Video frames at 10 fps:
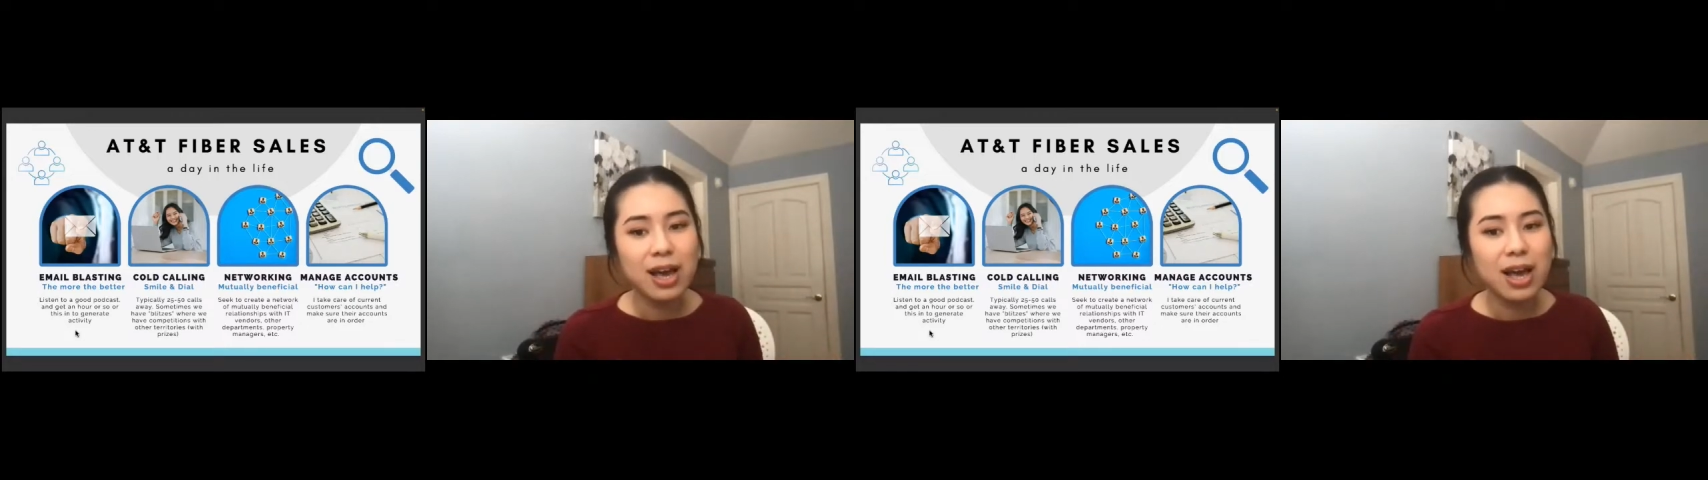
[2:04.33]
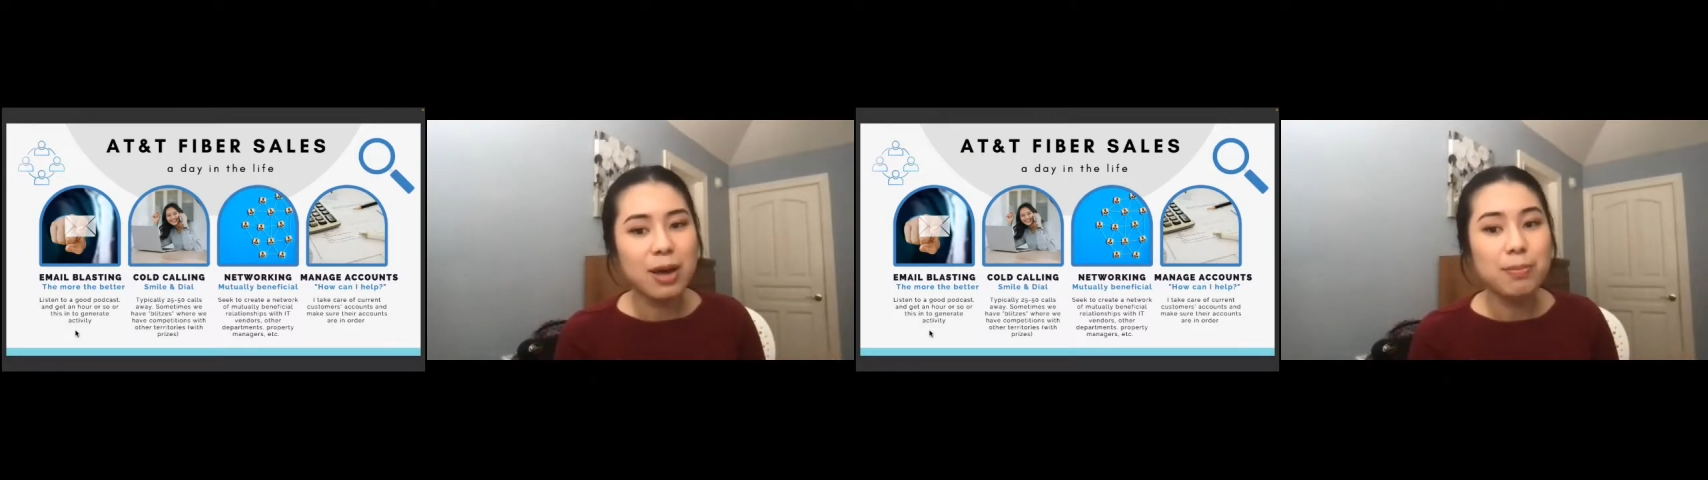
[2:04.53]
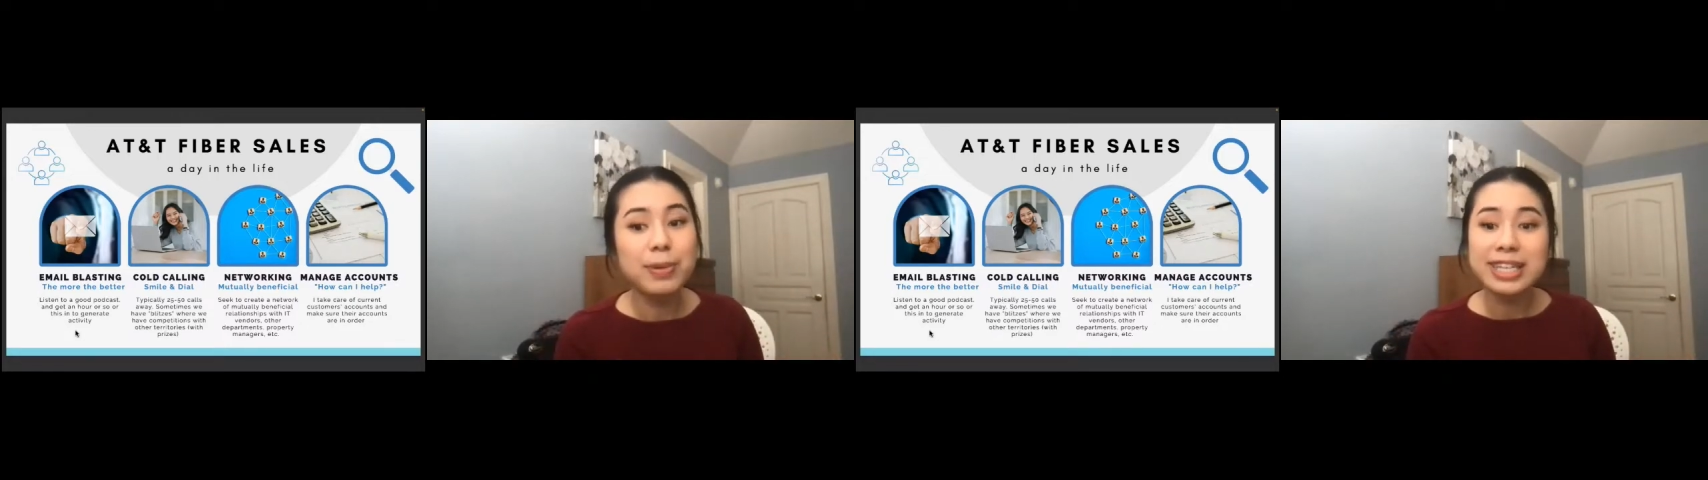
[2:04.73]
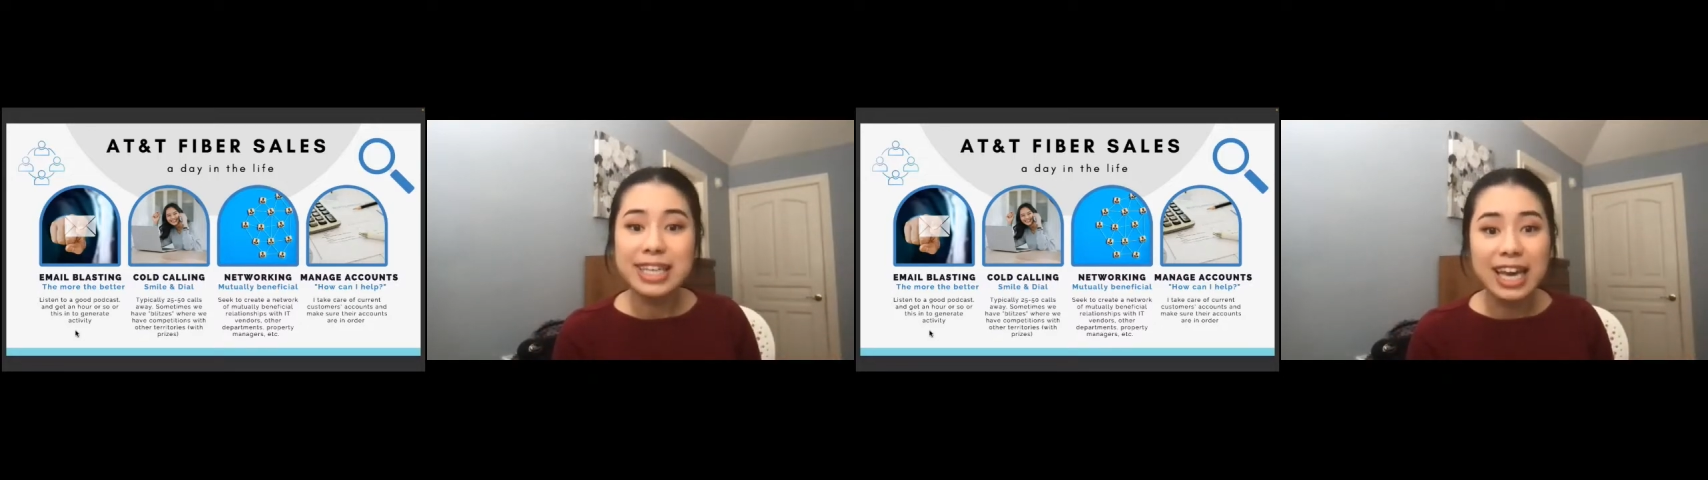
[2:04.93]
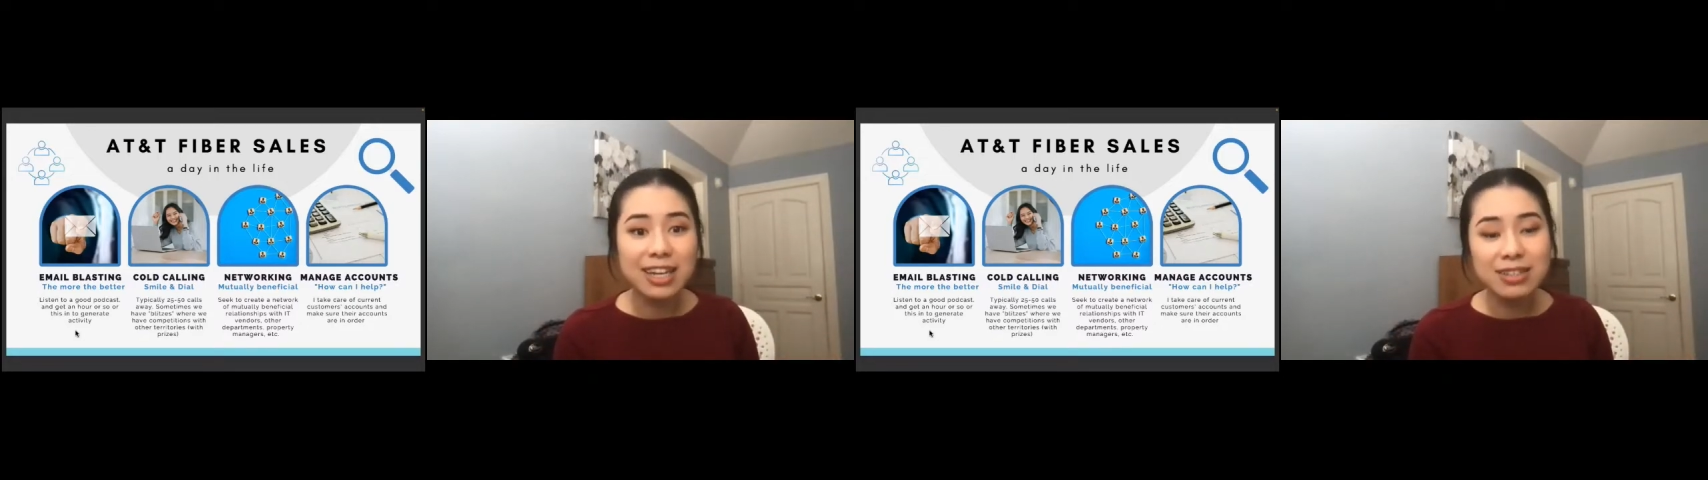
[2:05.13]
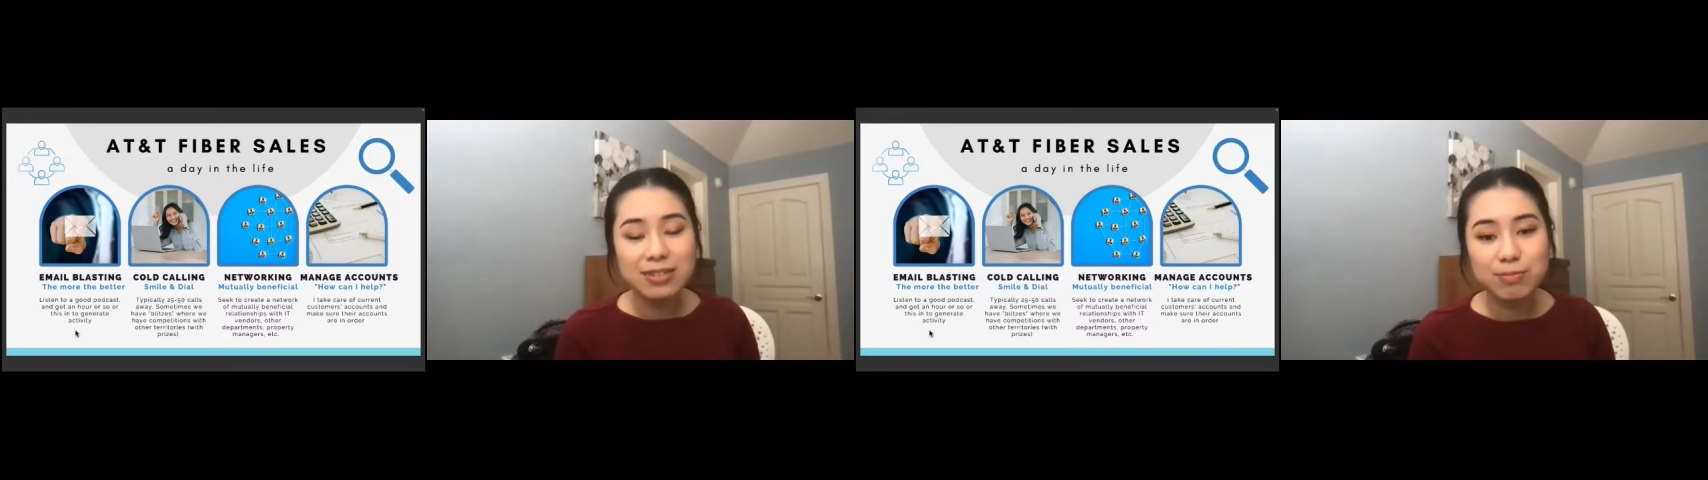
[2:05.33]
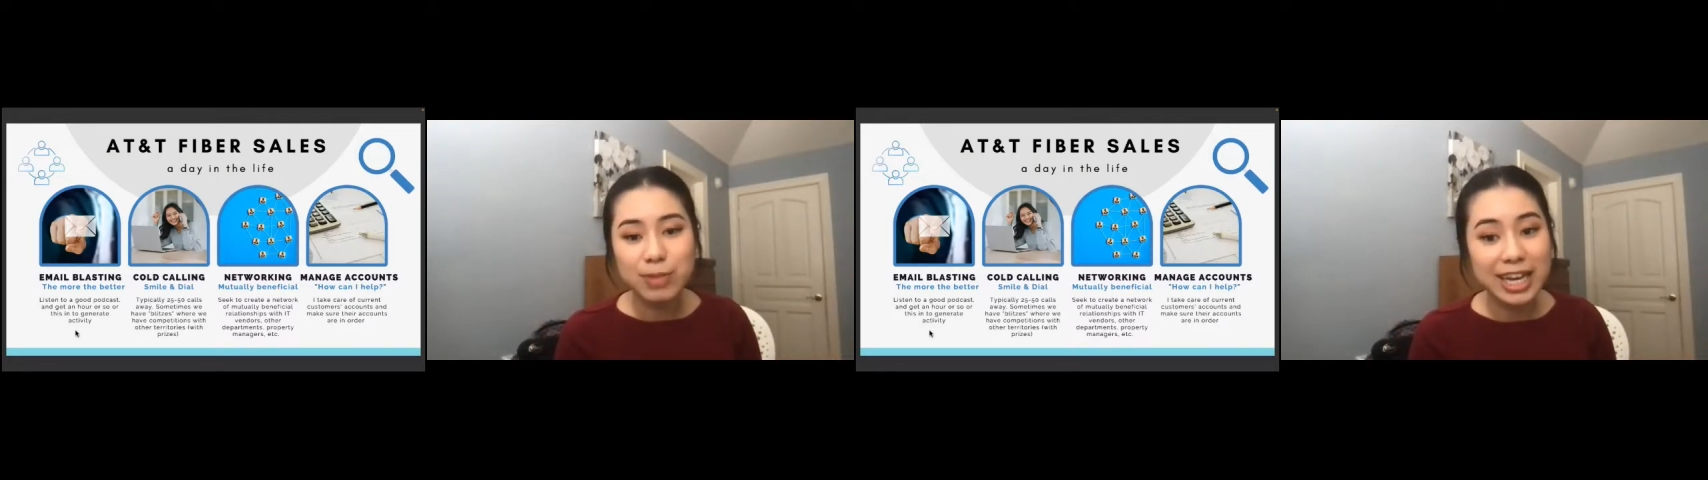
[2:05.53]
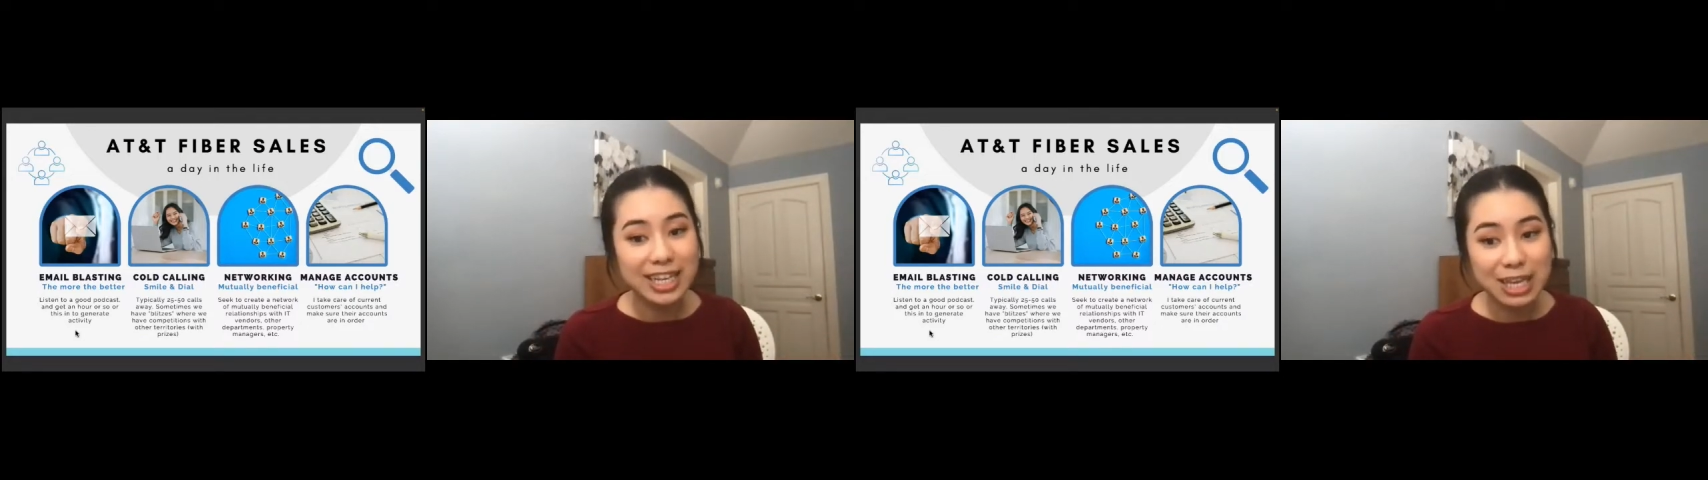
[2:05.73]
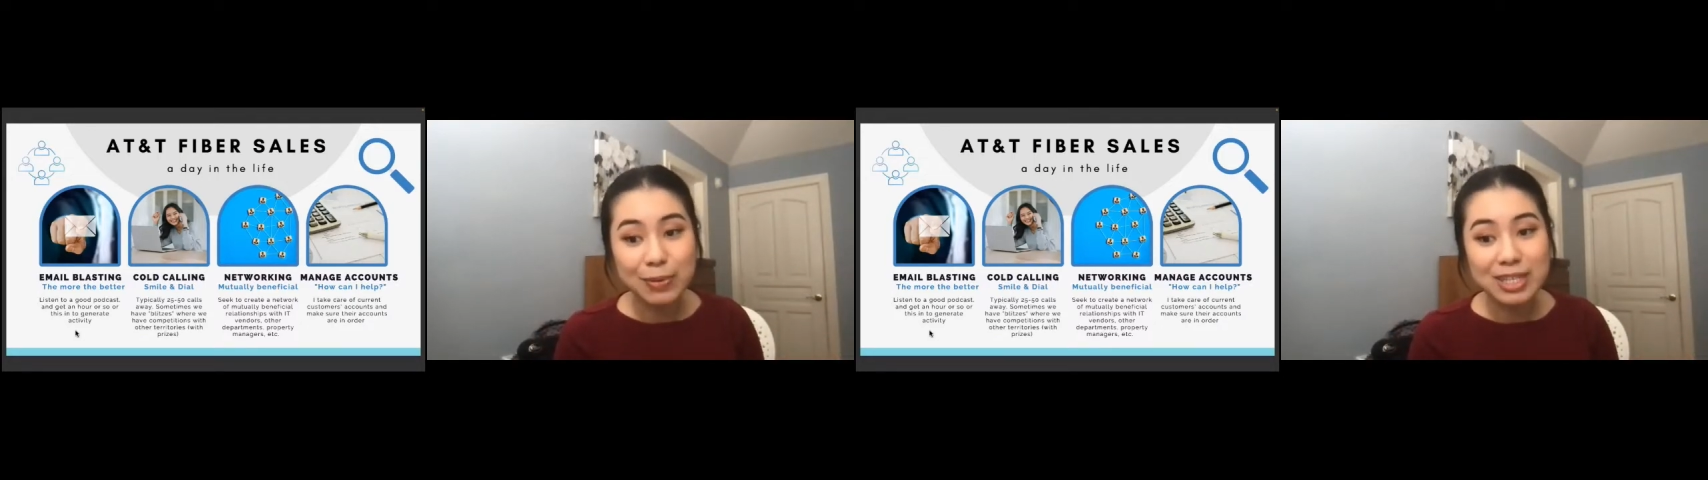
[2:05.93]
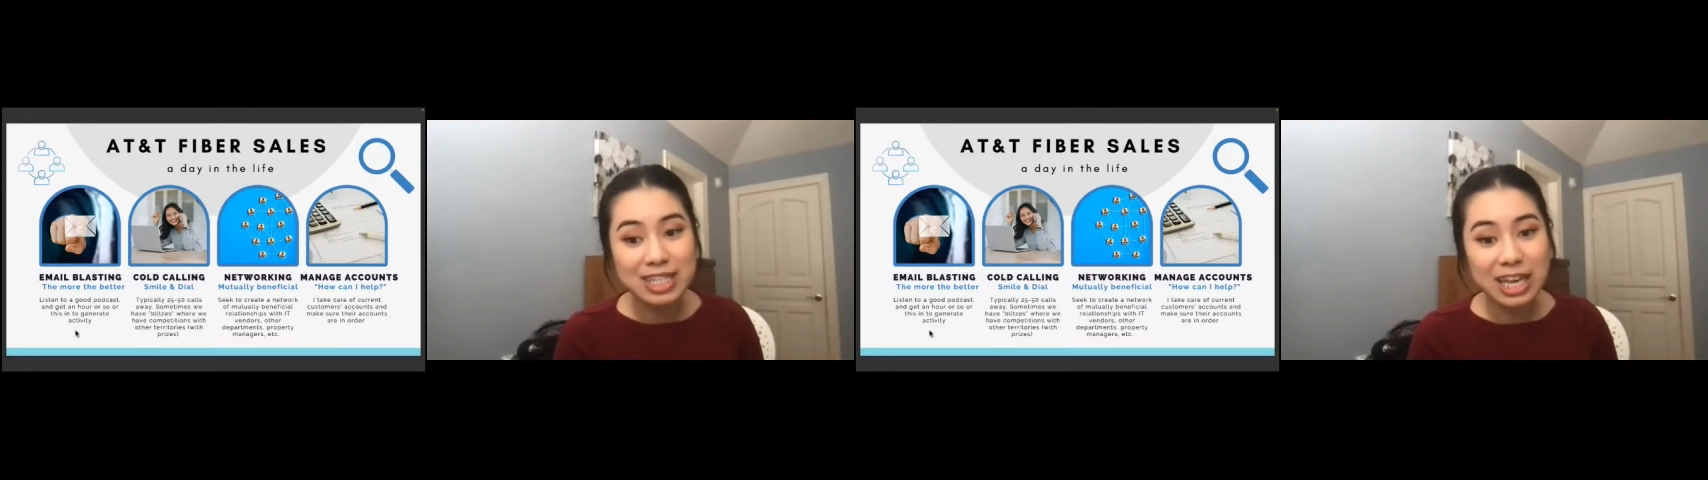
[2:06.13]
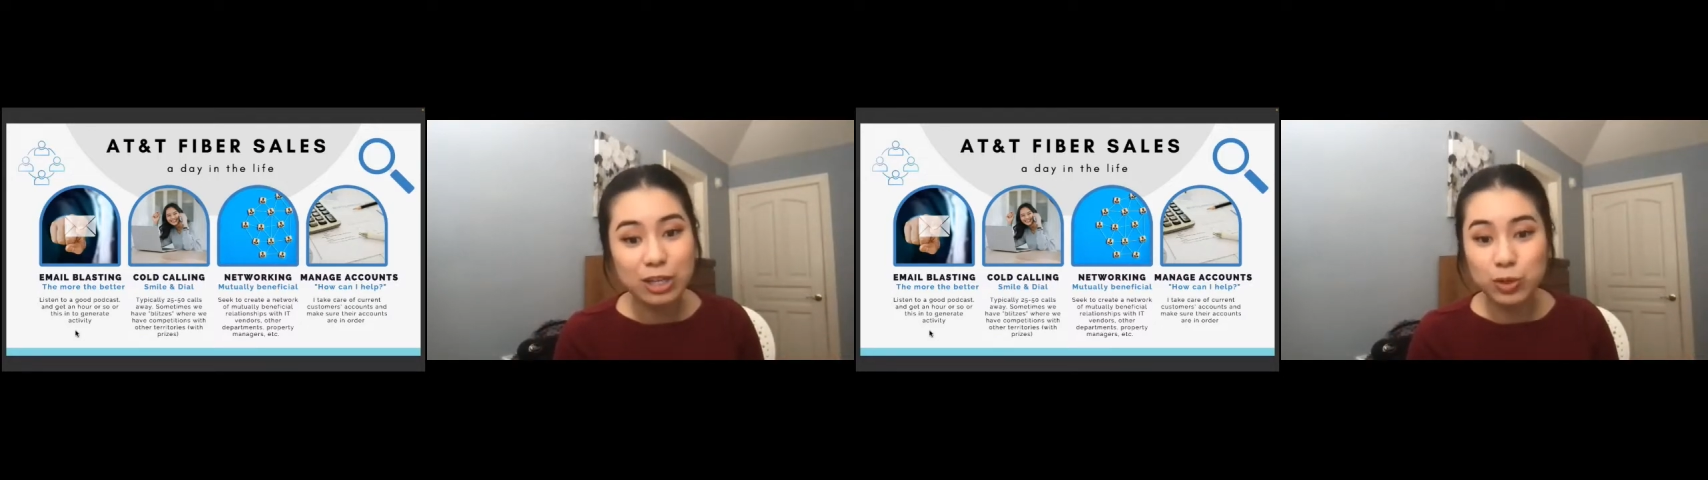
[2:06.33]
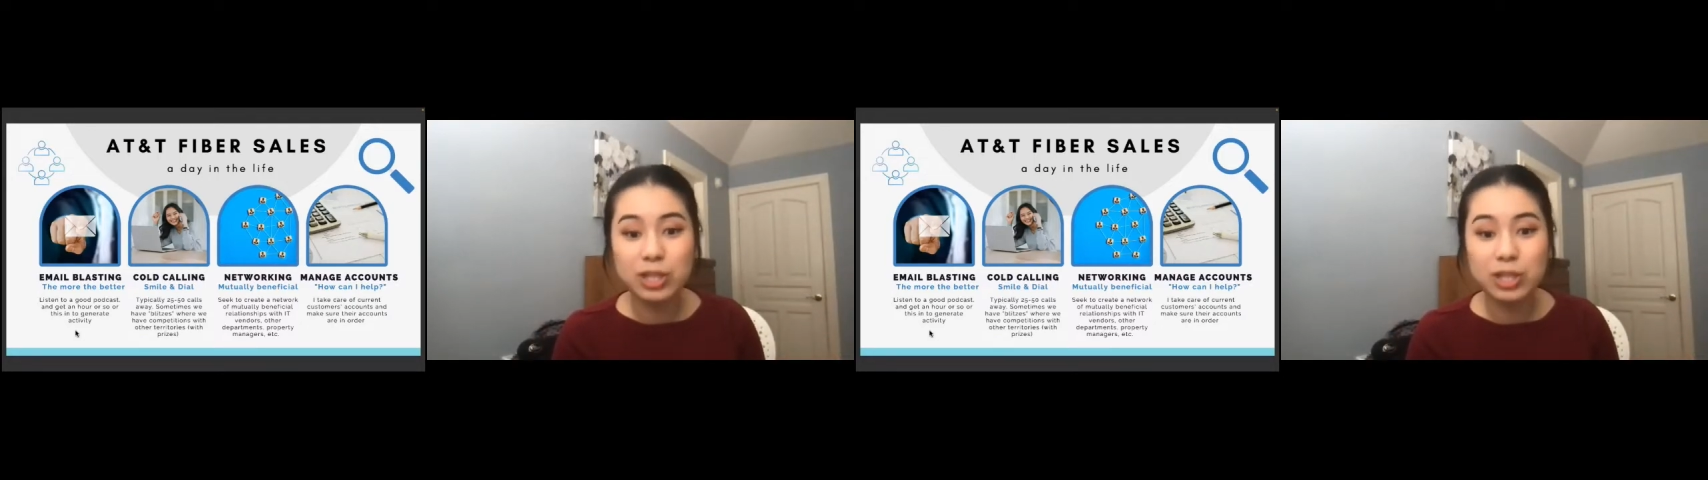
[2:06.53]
But again, like I said with sales,